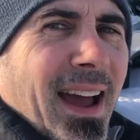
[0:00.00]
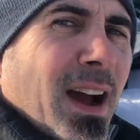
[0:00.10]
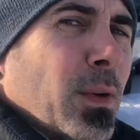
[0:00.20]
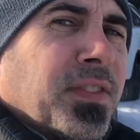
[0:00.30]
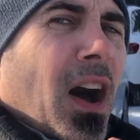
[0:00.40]

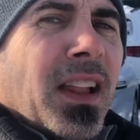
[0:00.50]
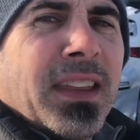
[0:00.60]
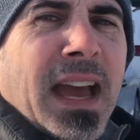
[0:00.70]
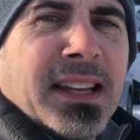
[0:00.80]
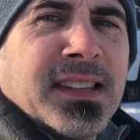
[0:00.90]
And with all of
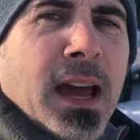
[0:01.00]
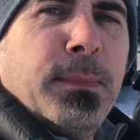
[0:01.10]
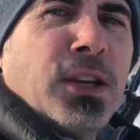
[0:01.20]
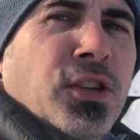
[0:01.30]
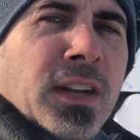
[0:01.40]
that said,
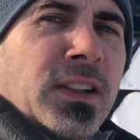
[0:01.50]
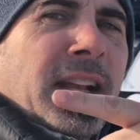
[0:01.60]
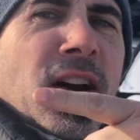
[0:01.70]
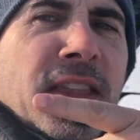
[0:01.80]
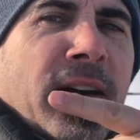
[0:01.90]
be sure to
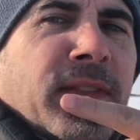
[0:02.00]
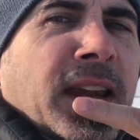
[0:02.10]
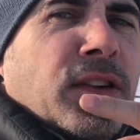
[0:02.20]
click on that video.